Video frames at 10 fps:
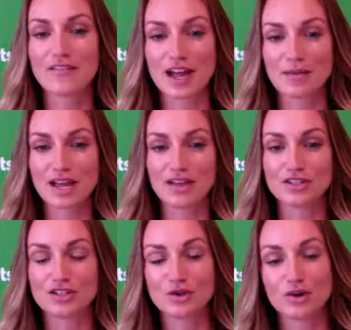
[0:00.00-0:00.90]
I am Kelly
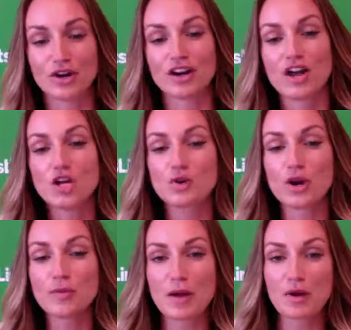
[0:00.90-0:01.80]
Stewart,
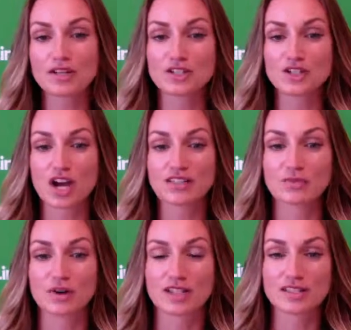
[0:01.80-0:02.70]
joined by Preston Johnson.
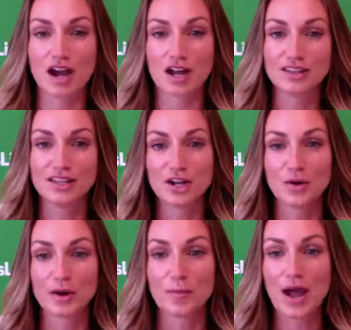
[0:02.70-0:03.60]
We're going to talk a little
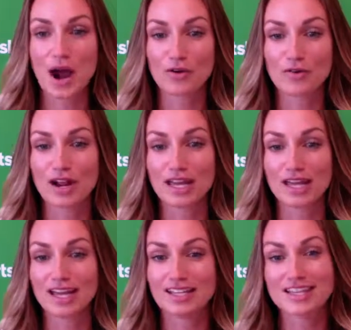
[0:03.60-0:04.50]
bit of power
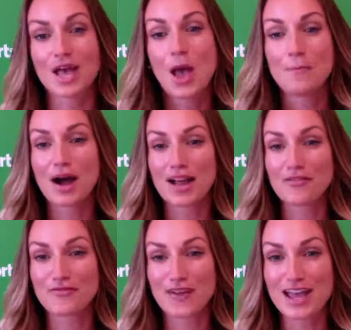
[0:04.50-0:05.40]
rankings,
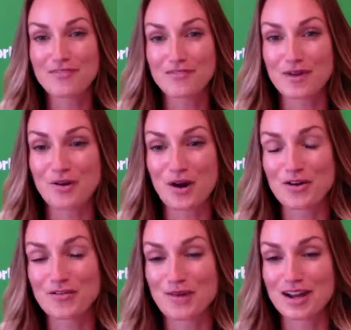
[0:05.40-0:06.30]
my favorite part
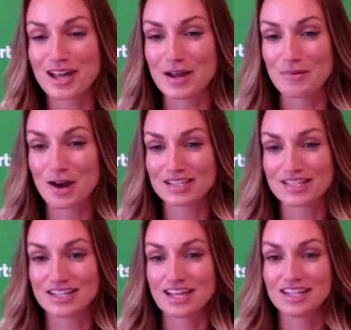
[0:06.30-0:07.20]
of Monday.
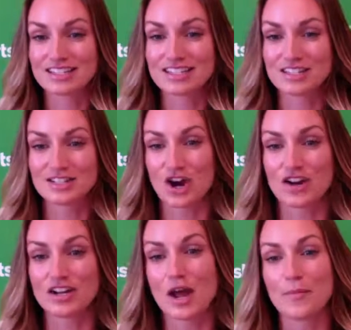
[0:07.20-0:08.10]
Preston, let's get
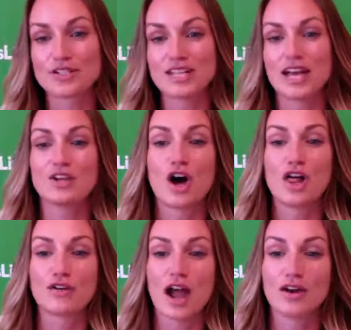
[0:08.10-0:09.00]
started. Number 10,
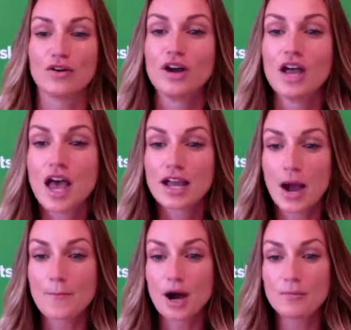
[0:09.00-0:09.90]
Colorado,
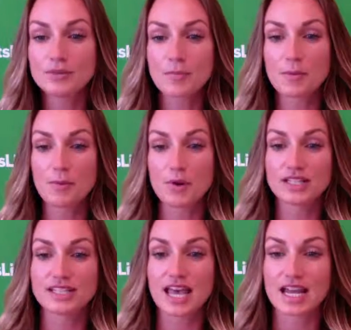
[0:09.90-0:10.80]
got bumped up a point
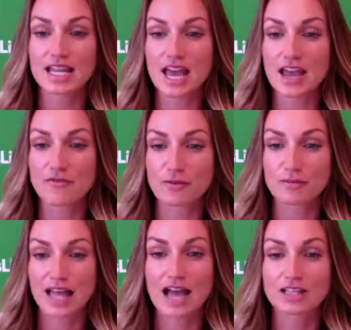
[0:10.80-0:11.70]
to 88 from
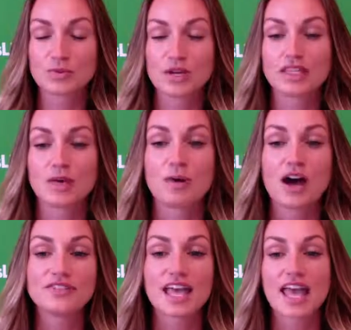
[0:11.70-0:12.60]
last week. The
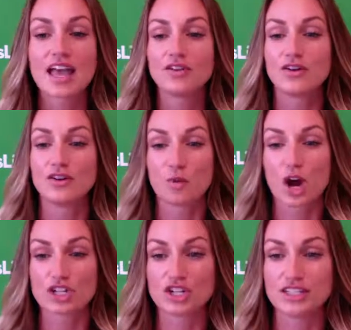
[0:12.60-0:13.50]
Buffs handled
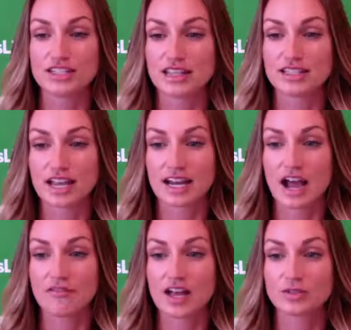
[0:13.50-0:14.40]
Washington State in the second
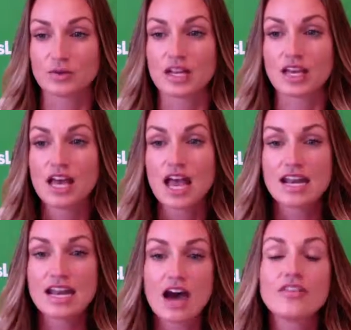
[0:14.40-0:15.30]
half last week.
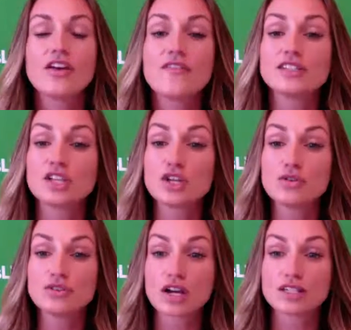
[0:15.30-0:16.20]
Now they face a
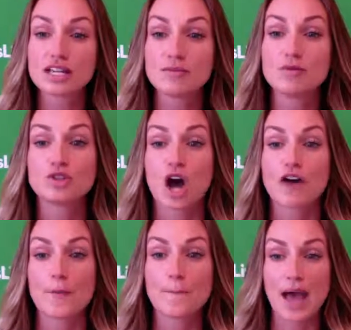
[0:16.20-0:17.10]
Utah team who's off
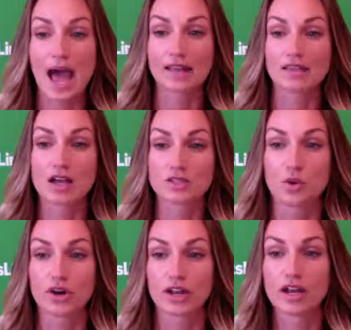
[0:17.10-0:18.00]
a bad loss to
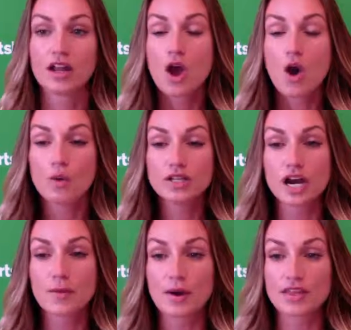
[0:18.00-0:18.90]
Oregon. We
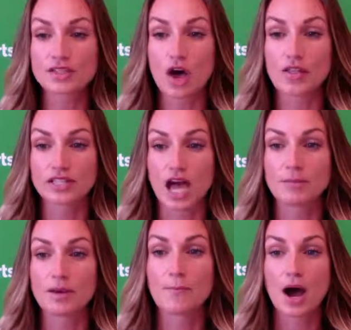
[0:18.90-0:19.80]
talk about this all the time.
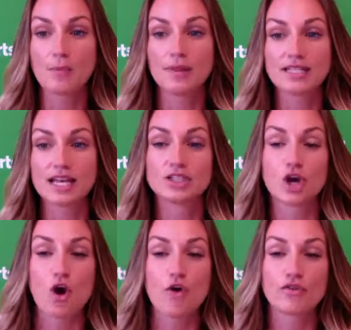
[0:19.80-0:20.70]
The public tends to
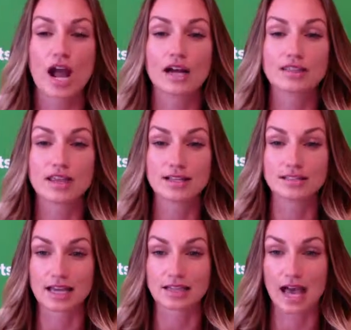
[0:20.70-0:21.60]
overreact to things
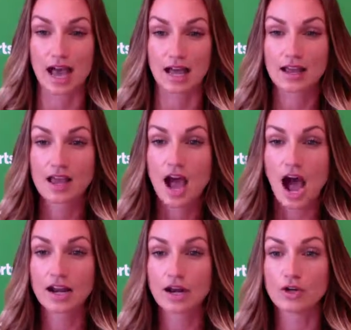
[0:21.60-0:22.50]
like that.
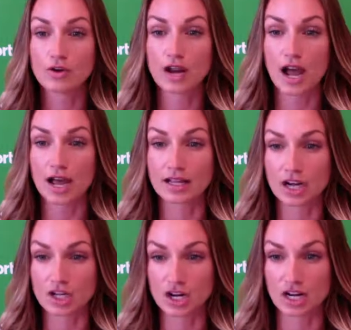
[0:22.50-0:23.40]
I know you and I
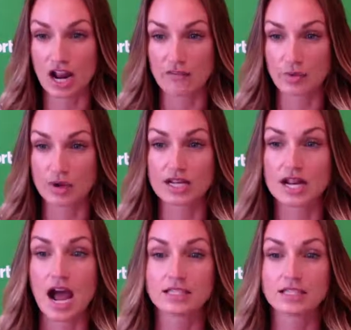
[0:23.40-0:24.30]
touch on it every week,
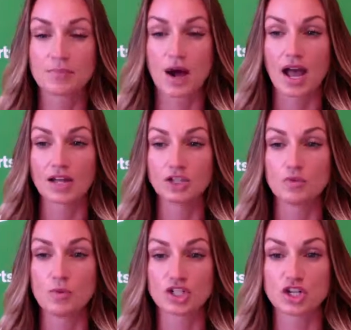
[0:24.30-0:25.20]
not to buy too
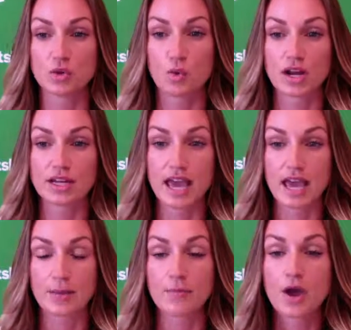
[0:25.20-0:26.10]
much into one
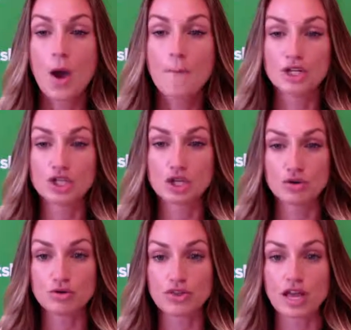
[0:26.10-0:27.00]
game. But do
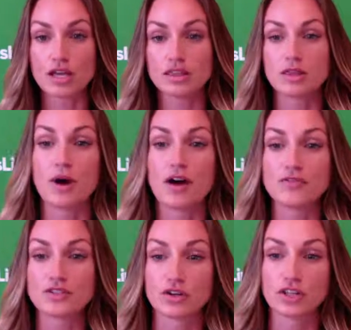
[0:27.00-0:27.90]
you think the
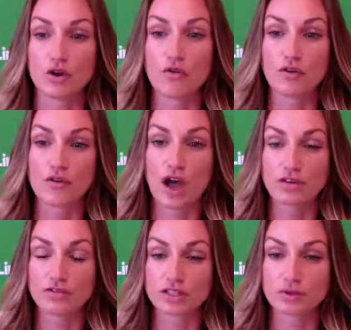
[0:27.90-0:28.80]
Buffs are a little
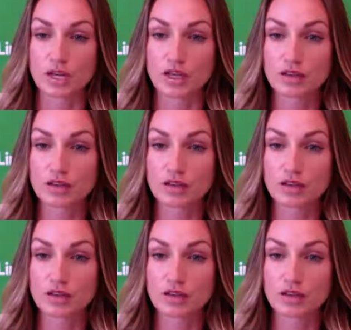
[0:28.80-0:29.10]
overvalued this week?